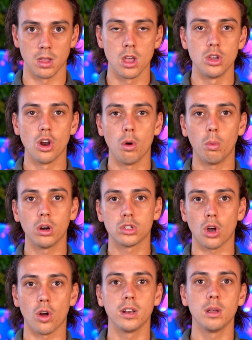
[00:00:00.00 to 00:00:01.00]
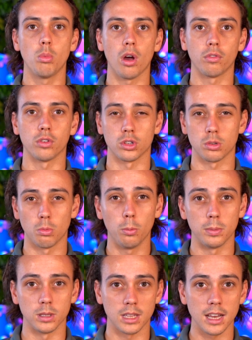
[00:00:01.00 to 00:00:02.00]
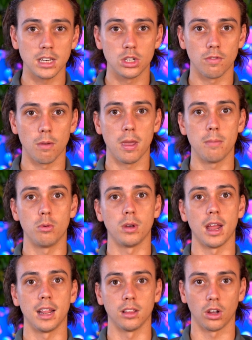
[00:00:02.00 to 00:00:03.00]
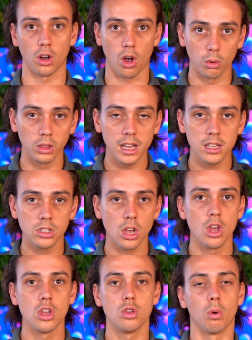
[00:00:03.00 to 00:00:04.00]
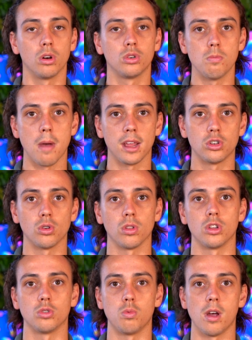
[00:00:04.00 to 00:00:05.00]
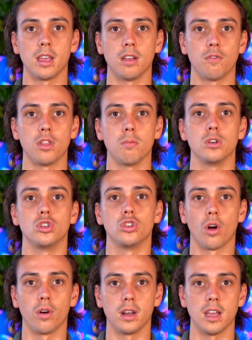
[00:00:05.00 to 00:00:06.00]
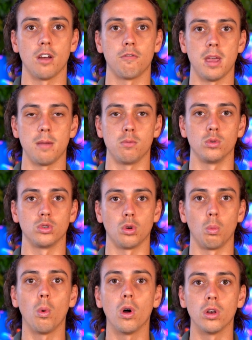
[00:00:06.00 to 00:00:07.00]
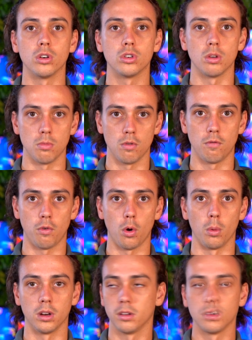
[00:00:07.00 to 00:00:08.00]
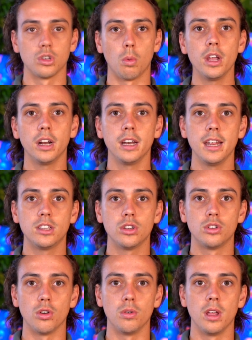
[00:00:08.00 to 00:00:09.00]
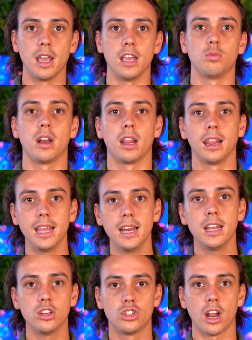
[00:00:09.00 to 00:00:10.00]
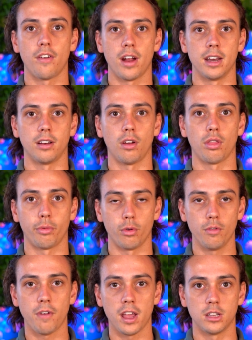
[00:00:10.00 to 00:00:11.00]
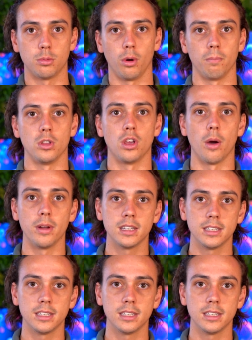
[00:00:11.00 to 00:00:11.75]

You don't want it to only work for a small percentage of the people getting the cold leads. You want to make sure that it's working for the majority of people to want to move forward. So what you're going to need to do is when a lead is generated through Facebook, you go into